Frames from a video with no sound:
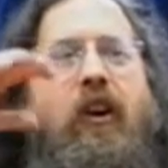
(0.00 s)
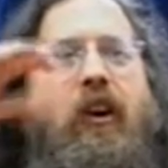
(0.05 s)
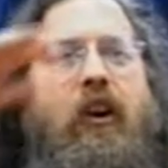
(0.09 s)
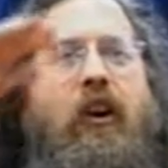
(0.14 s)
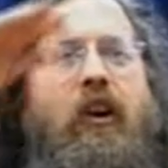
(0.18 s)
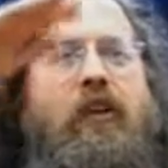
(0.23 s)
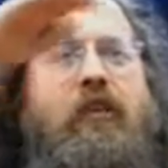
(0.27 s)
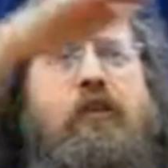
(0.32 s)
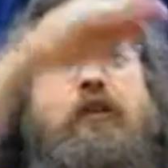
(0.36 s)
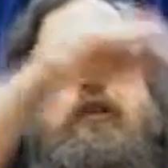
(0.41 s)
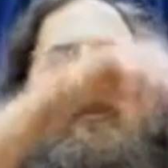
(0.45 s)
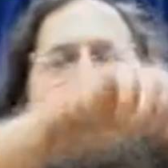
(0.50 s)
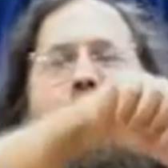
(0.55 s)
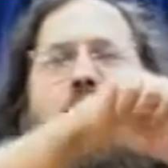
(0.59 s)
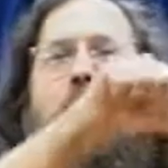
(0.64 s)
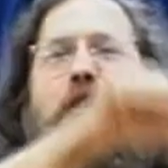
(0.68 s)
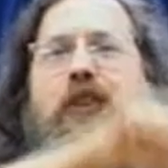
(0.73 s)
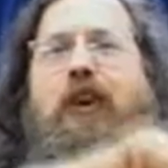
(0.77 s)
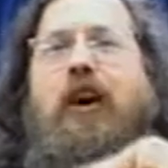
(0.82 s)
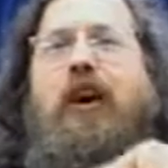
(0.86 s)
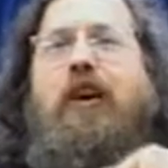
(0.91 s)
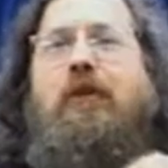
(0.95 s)
under the
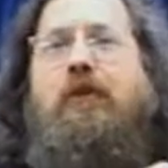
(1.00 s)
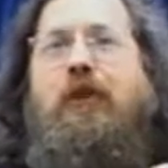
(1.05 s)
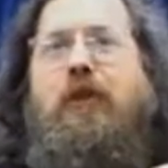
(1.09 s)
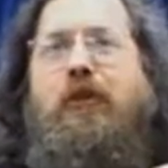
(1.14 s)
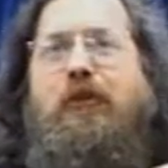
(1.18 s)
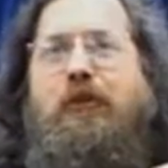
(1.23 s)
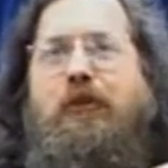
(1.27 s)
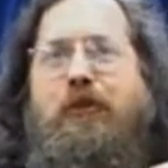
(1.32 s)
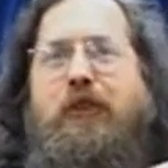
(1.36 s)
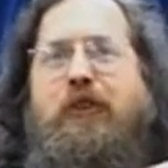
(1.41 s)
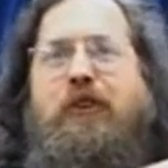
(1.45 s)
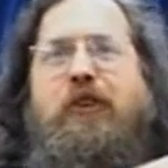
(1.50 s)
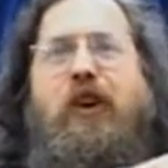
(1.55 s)
thumb of the